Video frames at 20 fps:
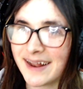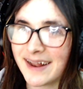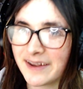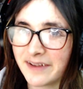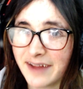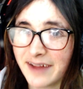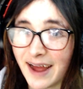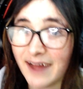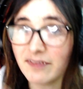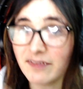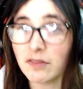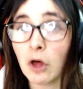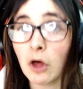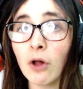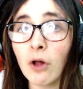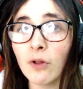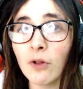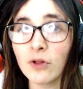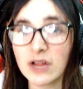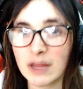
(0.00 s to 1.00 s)
and, and the
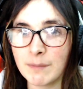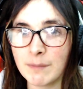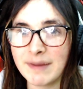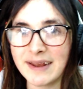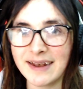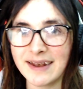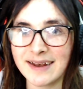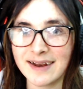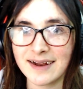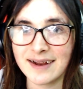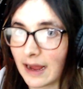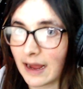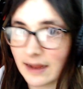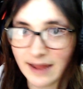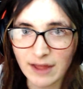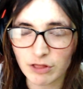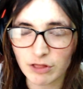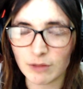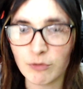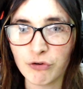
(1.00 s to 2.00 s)
Hulk, I mean,
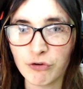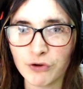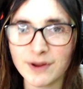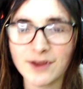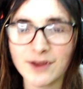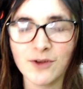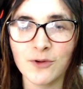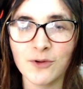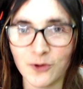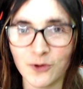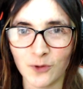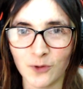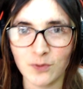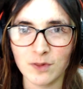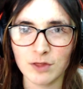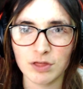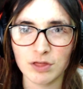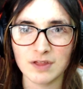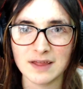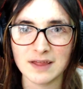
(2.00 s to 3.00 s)
yes, I'm sure he can do good
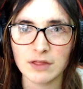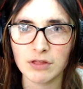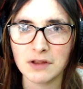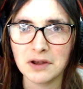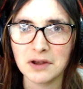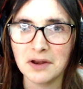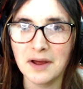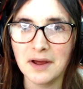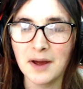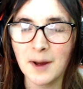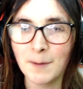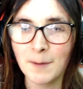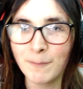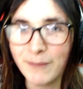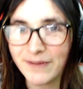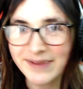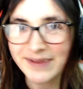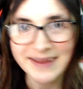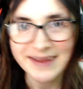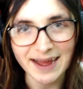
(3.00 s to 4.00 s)
this season,
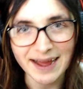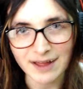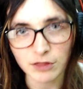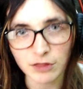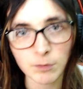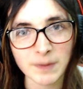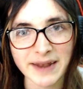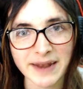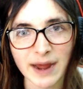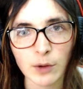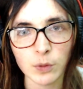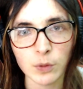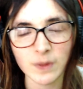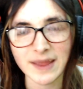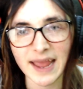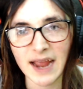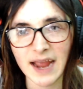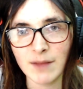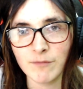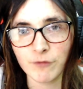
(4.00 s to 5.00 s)
but he has been out of the
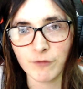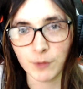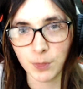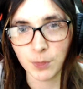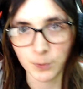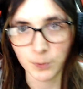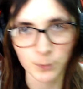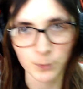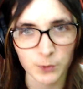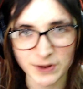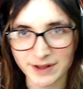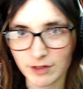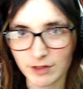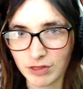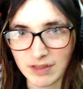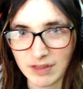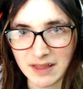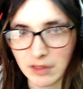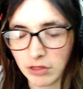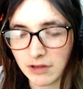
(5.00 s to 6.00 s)
game for three
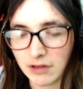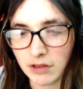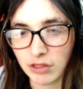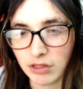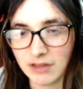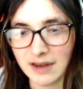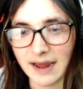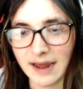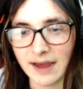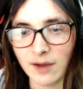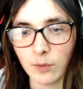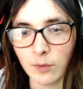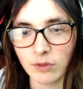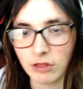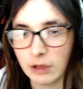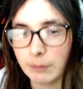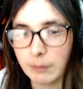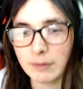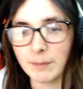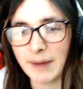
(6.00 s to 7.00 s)
seasons now. He's
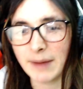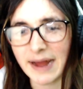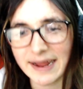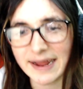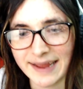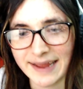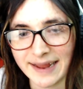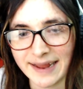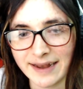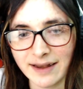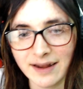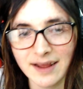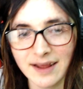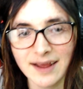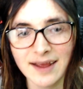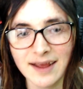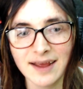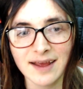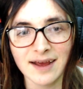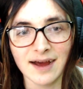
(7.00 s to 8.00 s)
coming back in
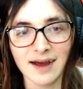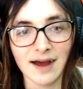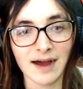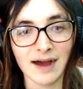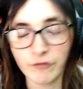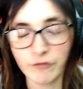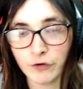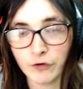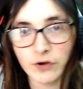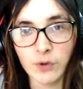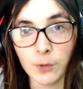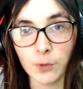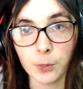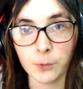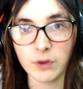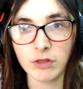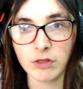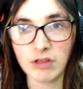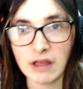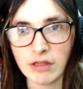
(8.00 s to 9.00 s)
after, you know,
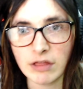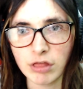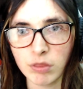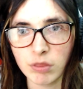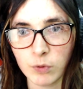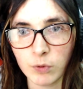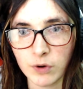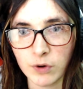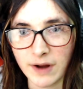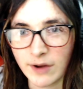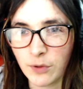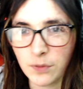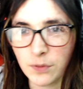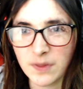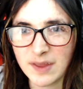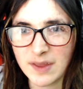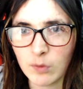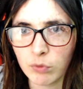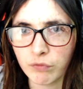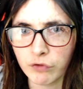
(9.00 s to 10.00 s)
three seasons where I don't
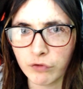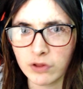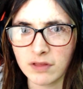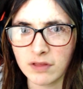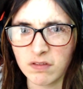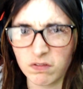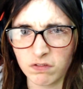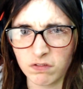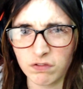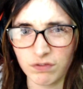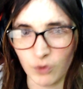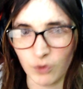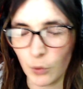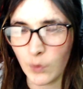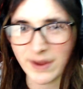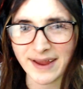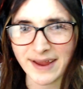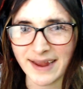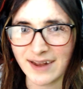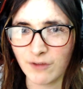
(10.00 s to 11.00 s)
think he was really
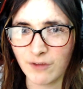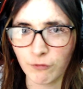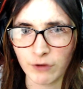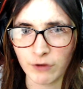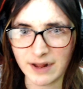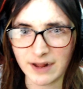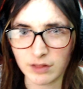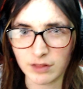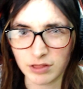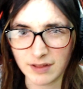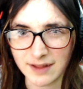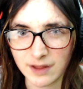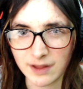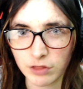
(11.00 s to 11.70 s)
doing any racing,